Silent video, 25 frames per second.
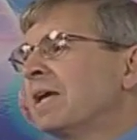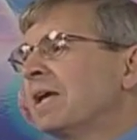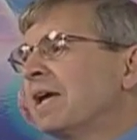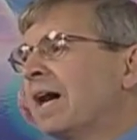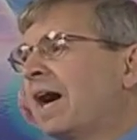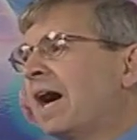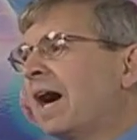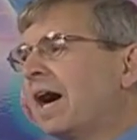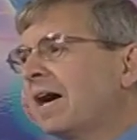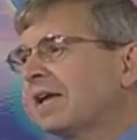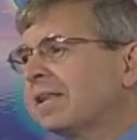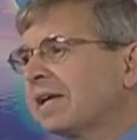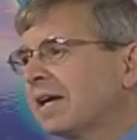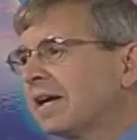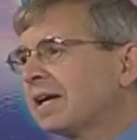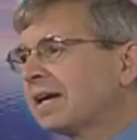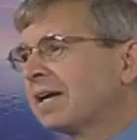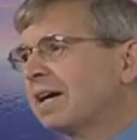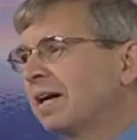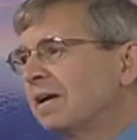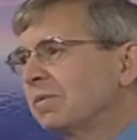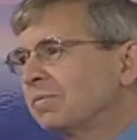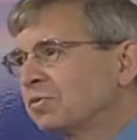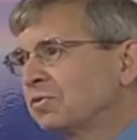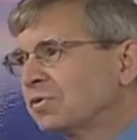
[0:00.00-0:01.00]
I think it
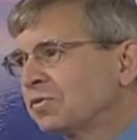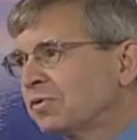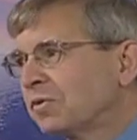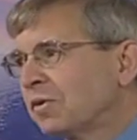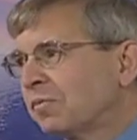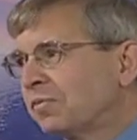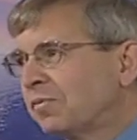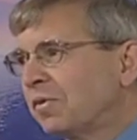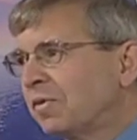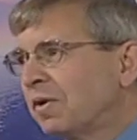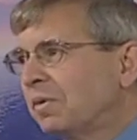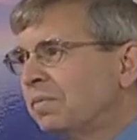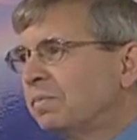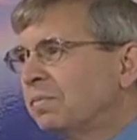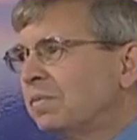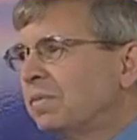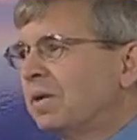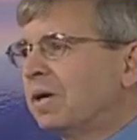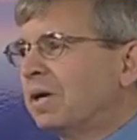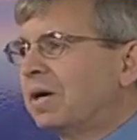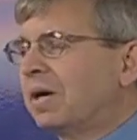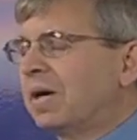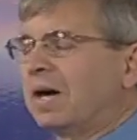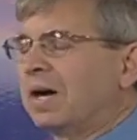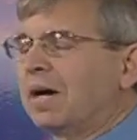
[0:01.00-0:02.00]
comes from
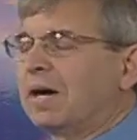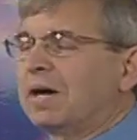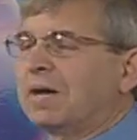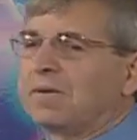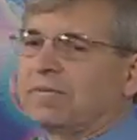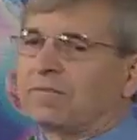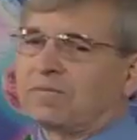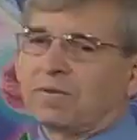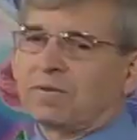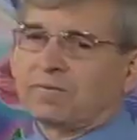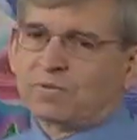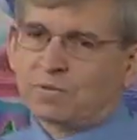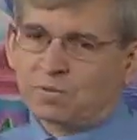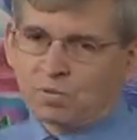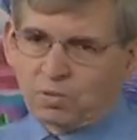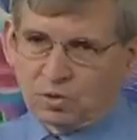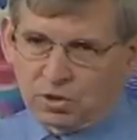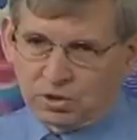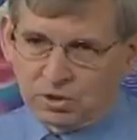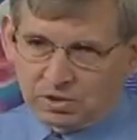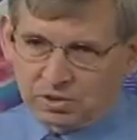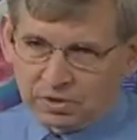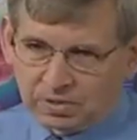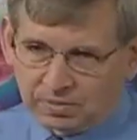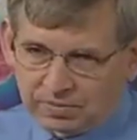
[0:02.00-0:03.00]
the
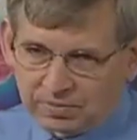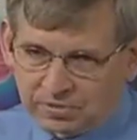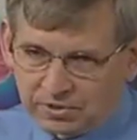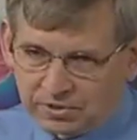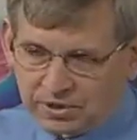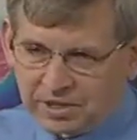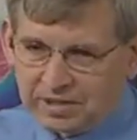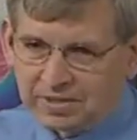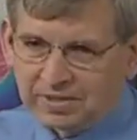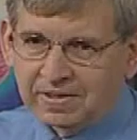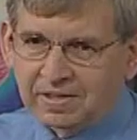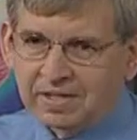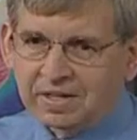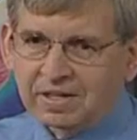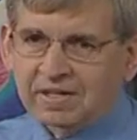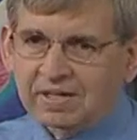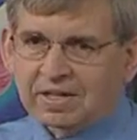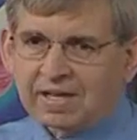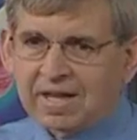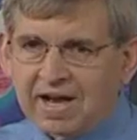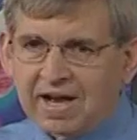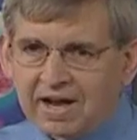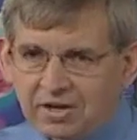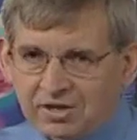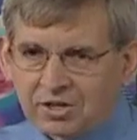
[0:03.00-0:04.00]
word. You see,
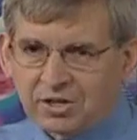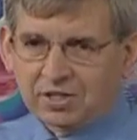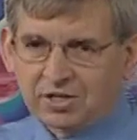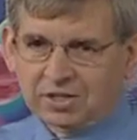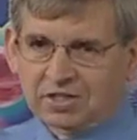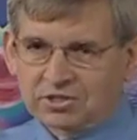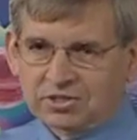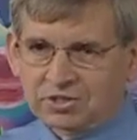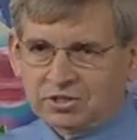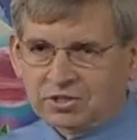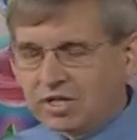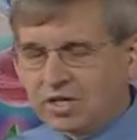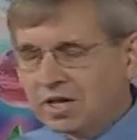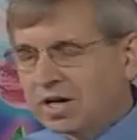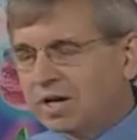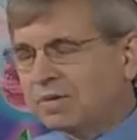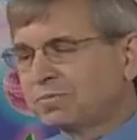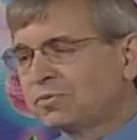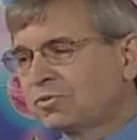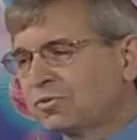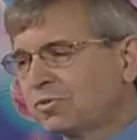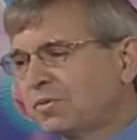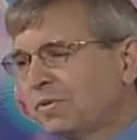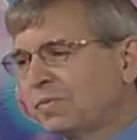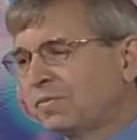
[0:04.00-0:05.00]
calculus
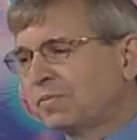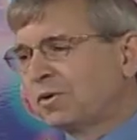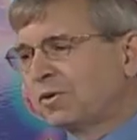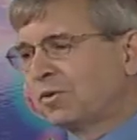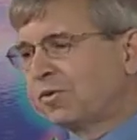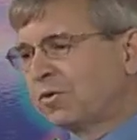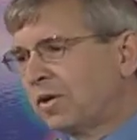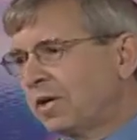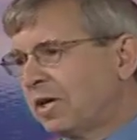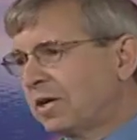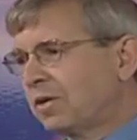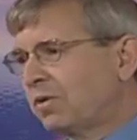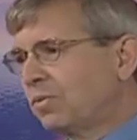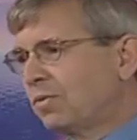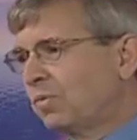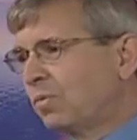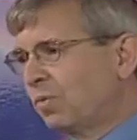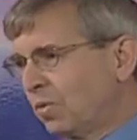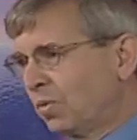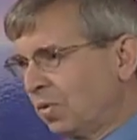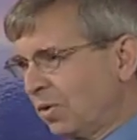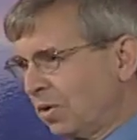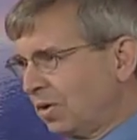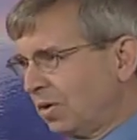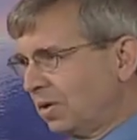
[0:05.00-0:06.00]
comes from the Greek
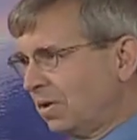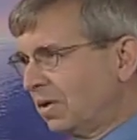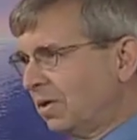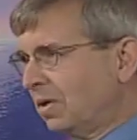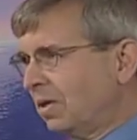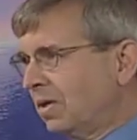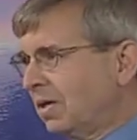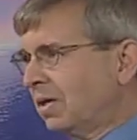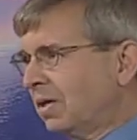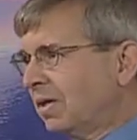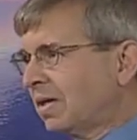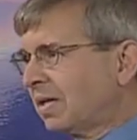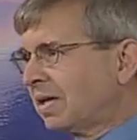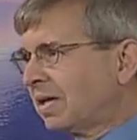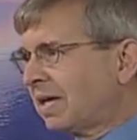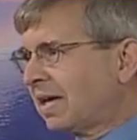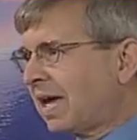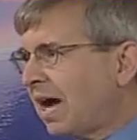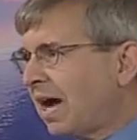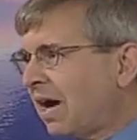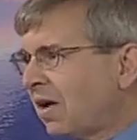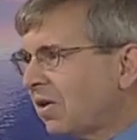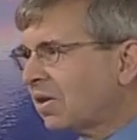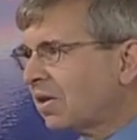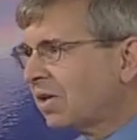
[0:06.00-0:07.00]
word
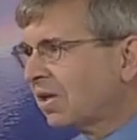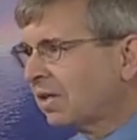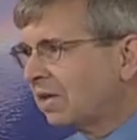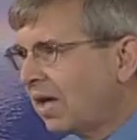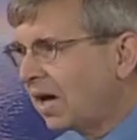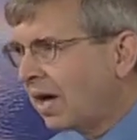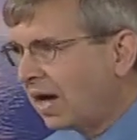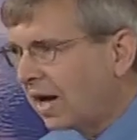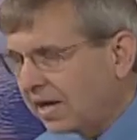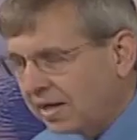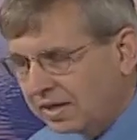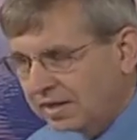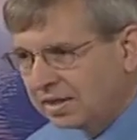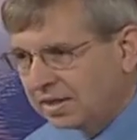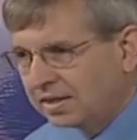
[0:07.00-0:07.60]
calculi,